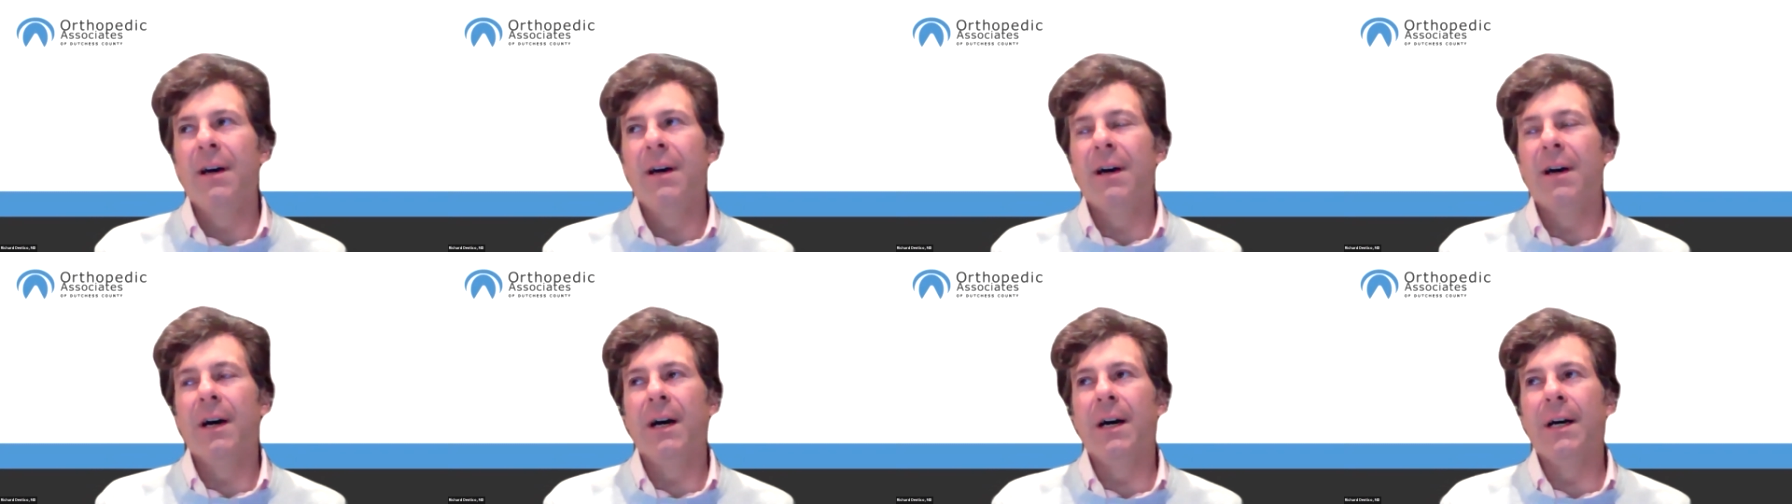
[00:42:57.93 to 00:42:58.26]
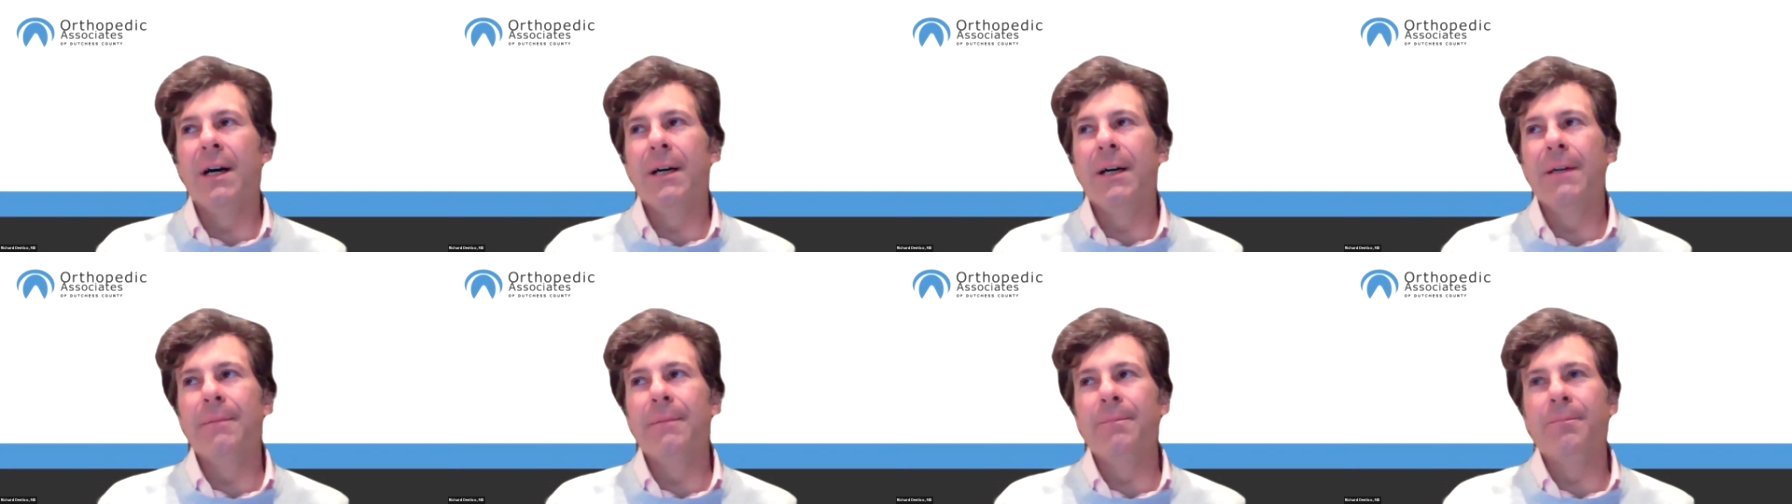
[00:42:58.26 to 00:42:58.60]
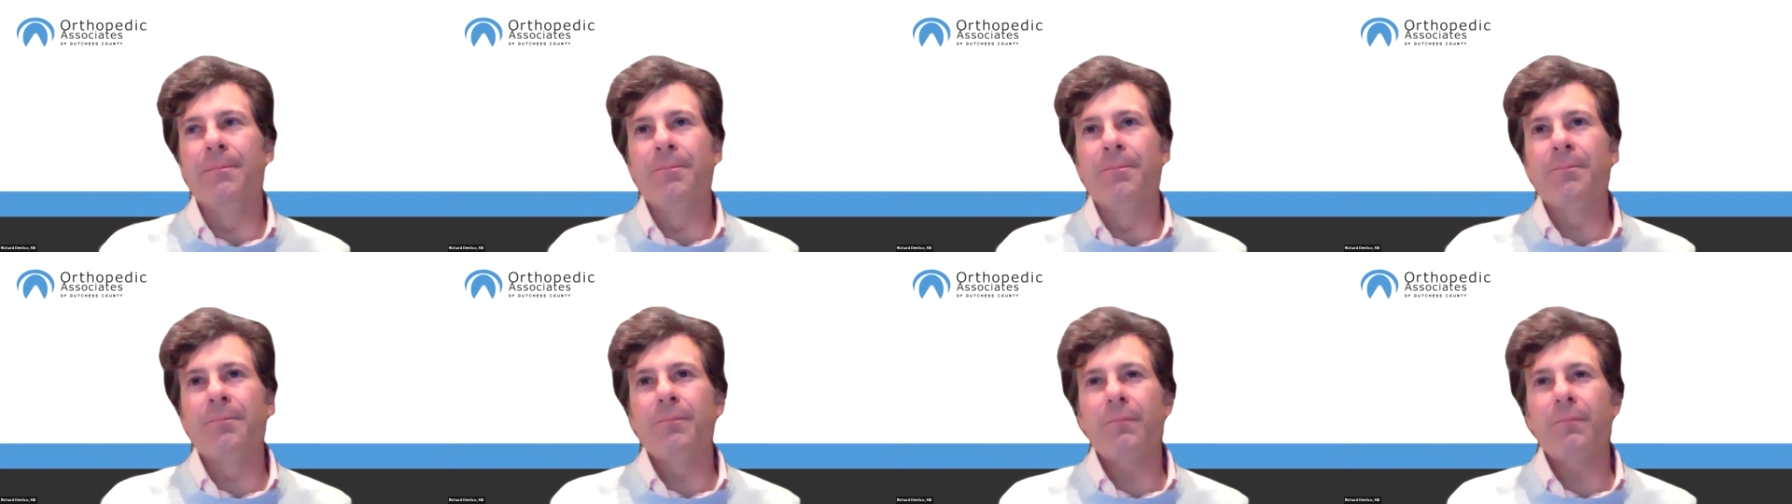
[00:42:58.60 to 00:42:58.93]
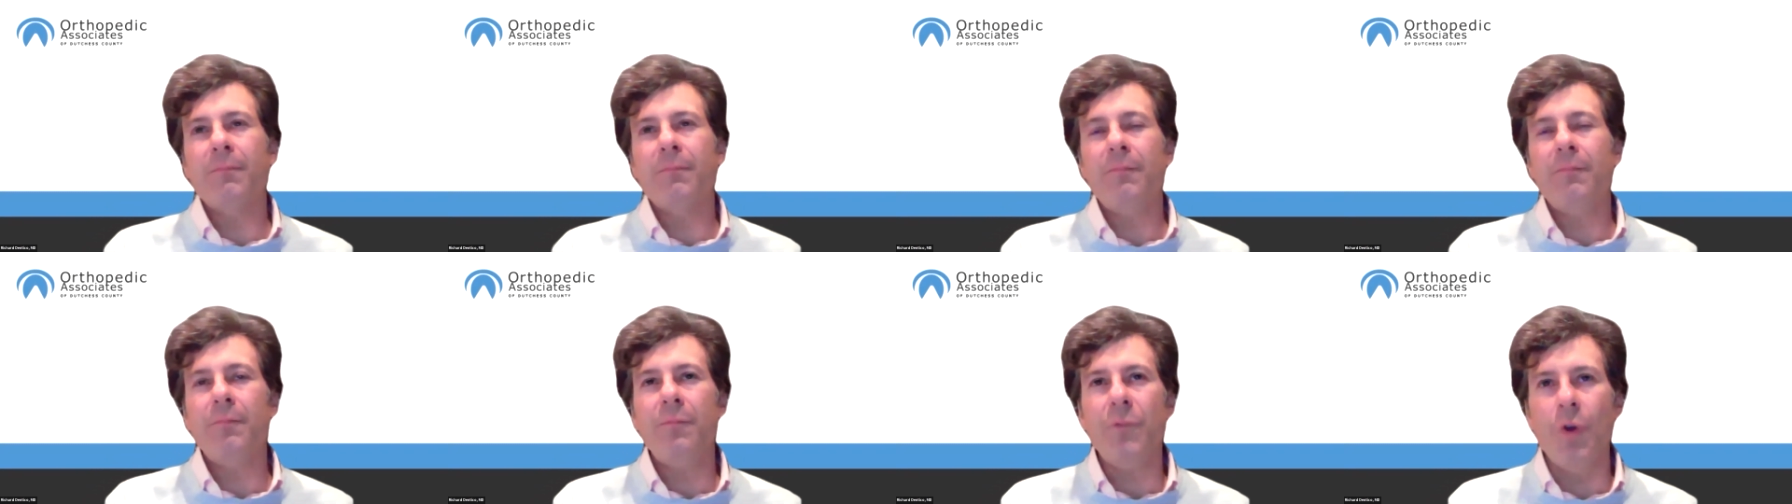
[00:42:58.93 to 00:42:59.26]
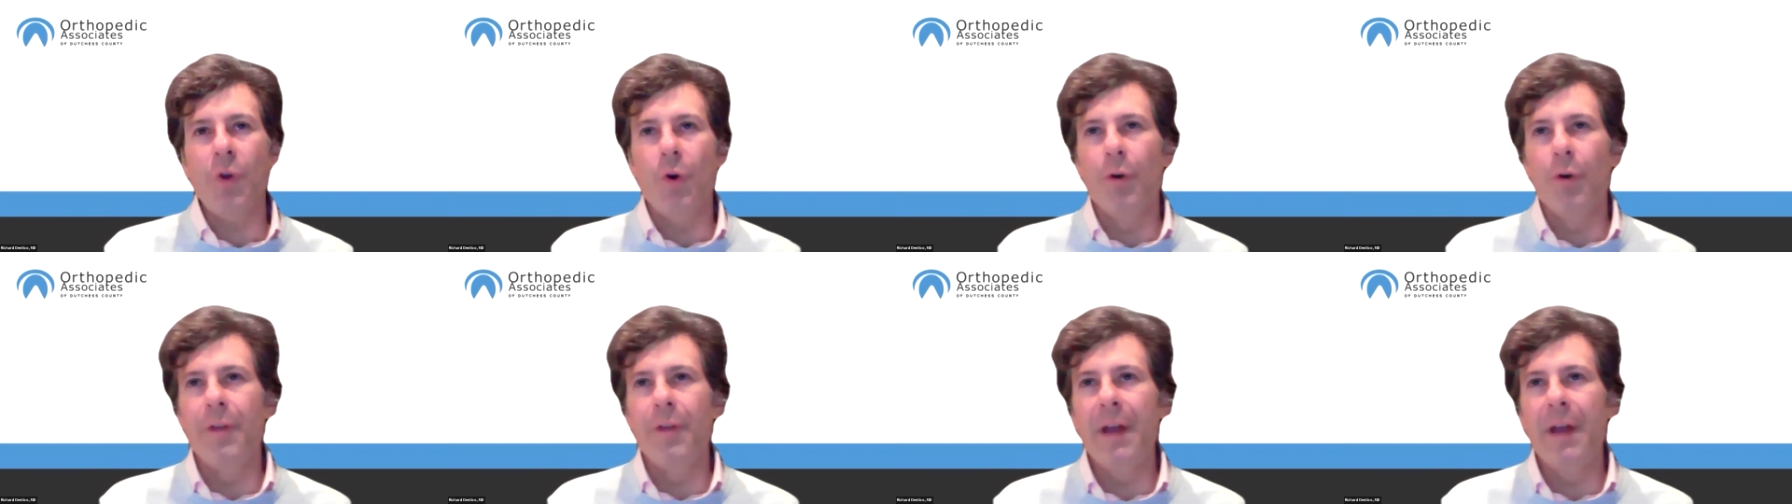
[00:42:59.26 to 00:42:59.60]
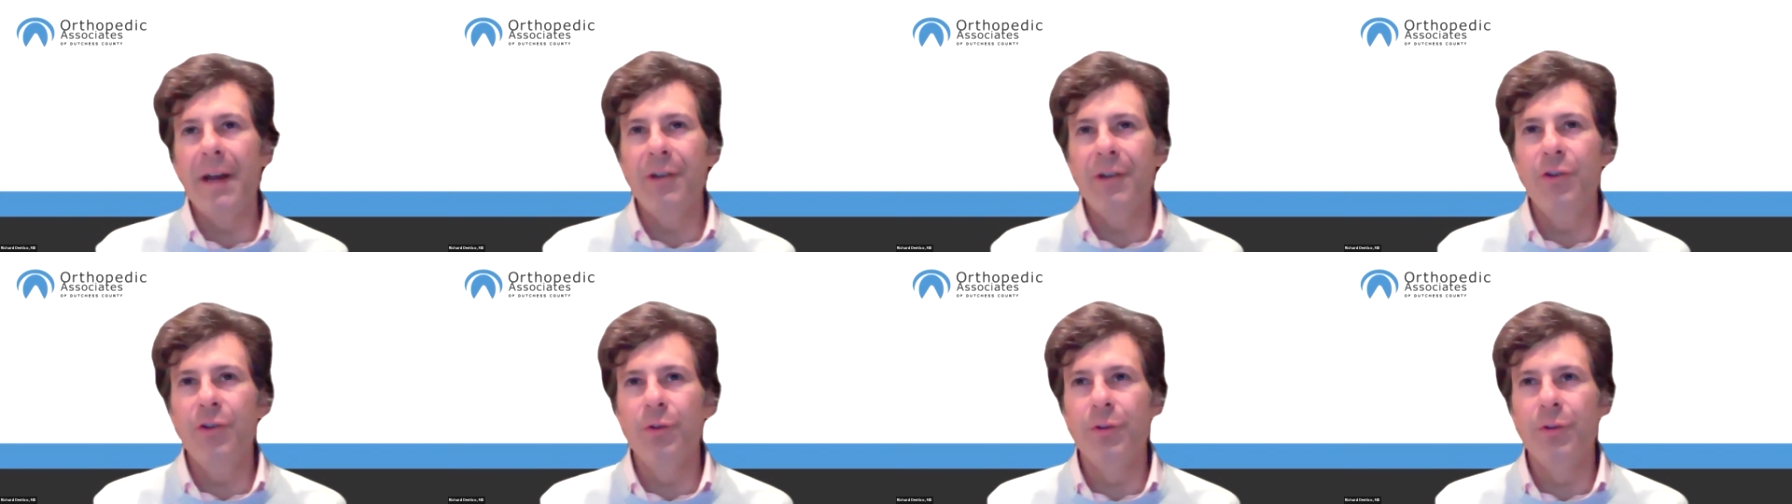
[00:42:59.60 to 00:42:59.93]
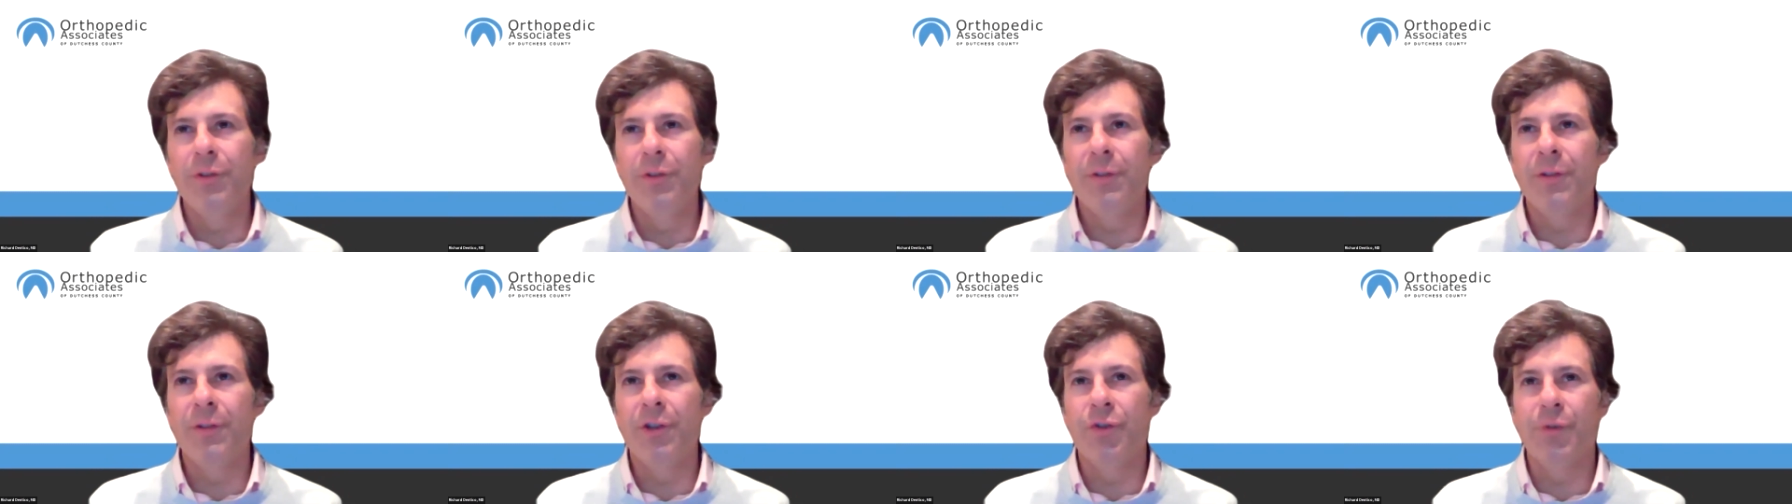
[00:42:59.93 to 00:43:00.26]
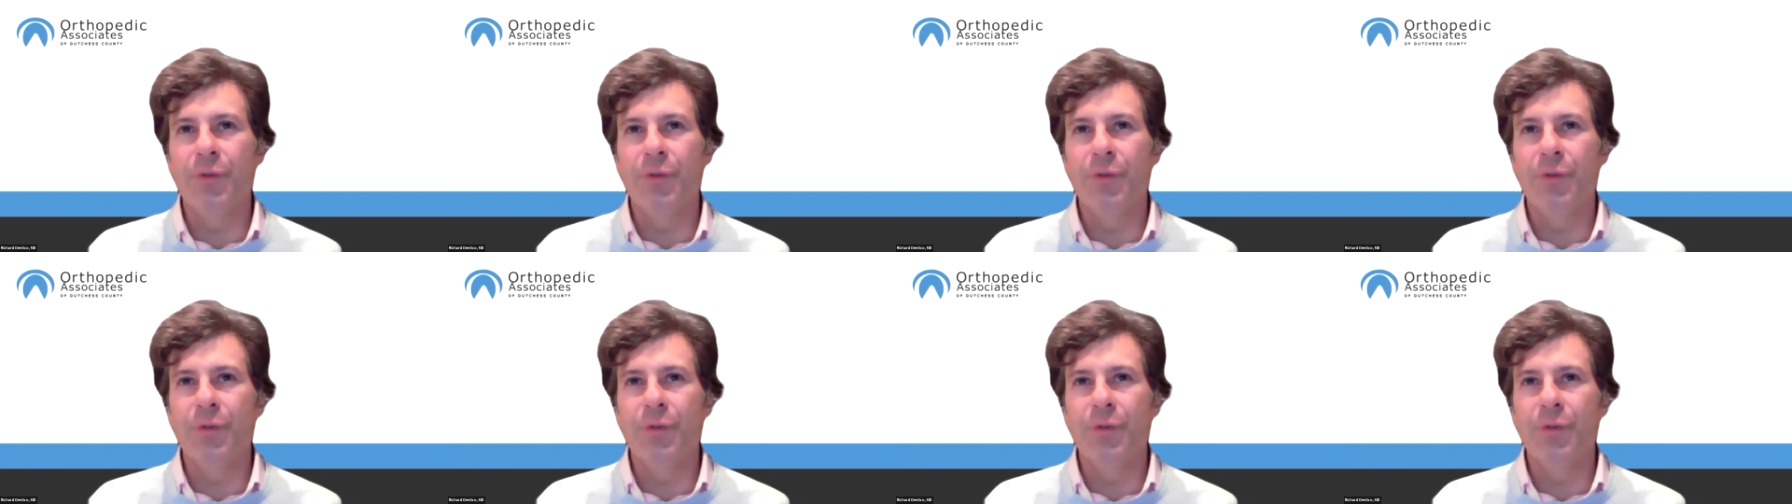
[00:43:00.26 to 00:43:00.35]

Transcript: or that are used to